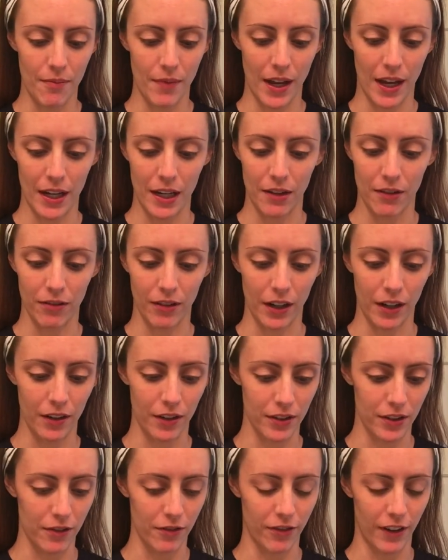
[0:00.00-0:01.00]
any
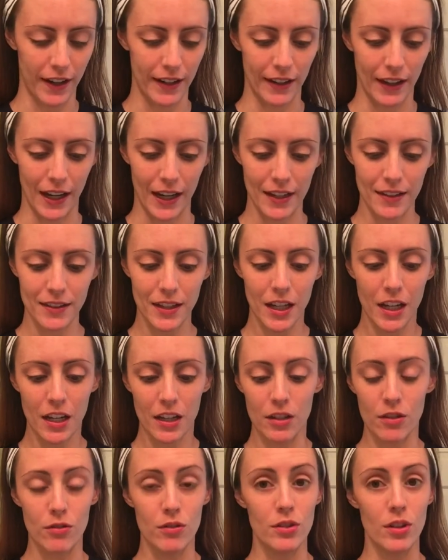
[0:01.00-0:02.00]
wrinkles and fine lines.
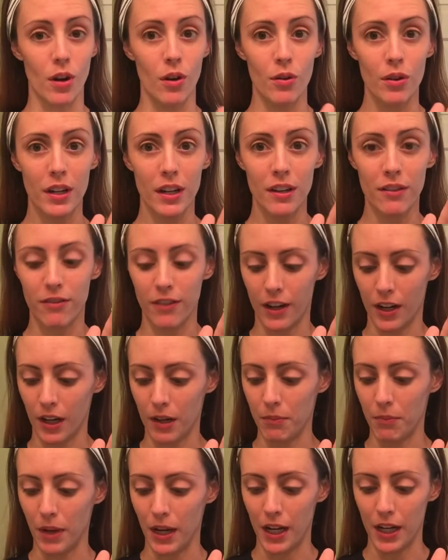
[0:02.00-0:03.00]
You don't need very
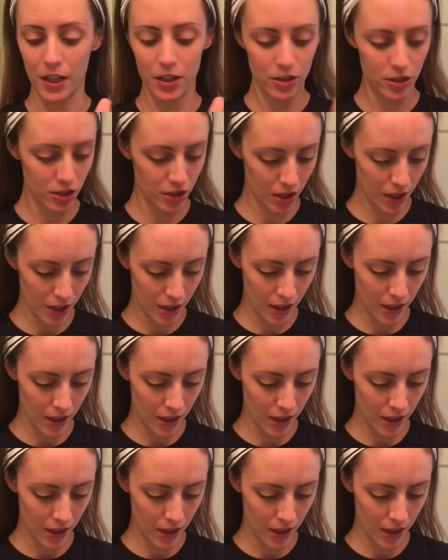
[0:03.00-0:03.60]
much.